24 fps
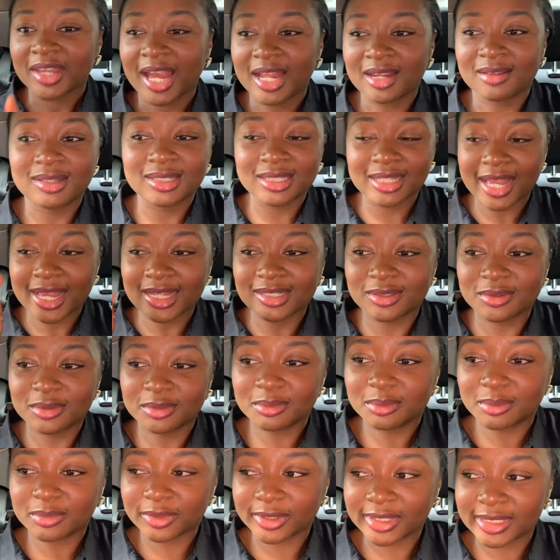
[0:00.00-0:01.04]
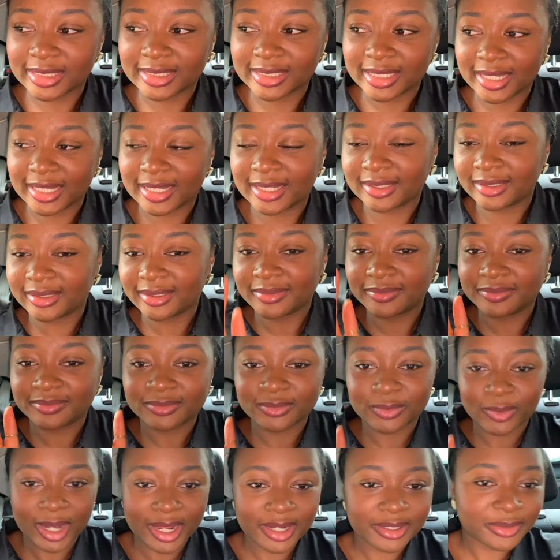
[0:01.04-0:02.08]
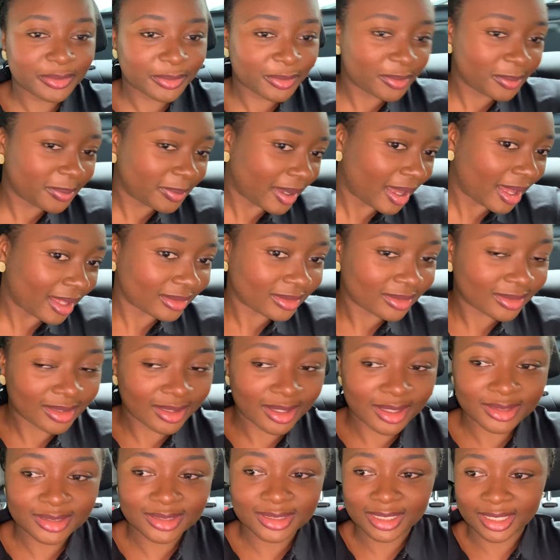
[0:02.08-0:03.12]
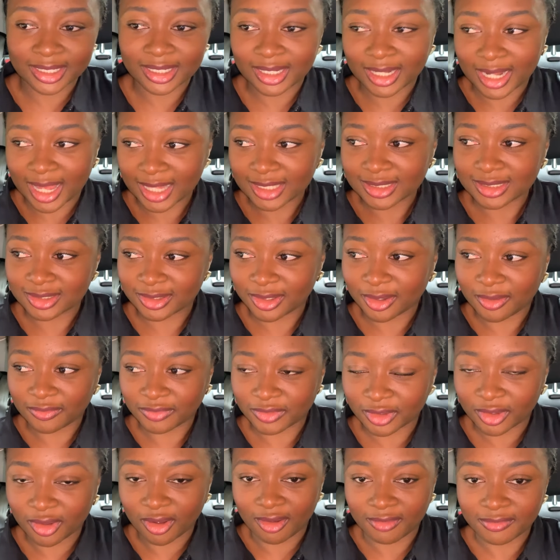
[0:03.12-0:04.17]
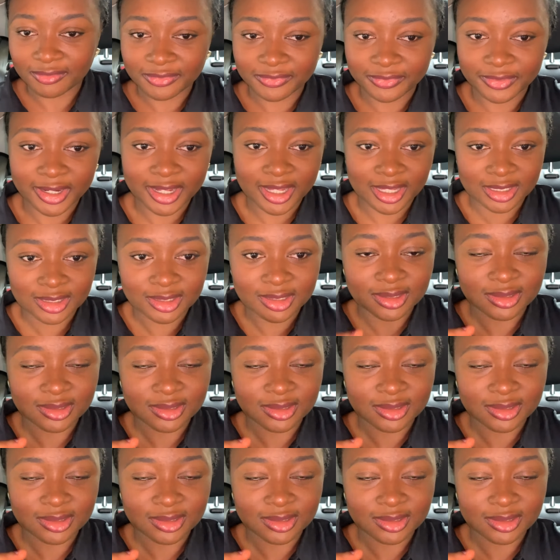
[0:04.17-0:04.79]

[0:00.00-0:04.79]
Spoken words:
anyways, guys, good morning. We're in the Uber, third day, last day of the conference.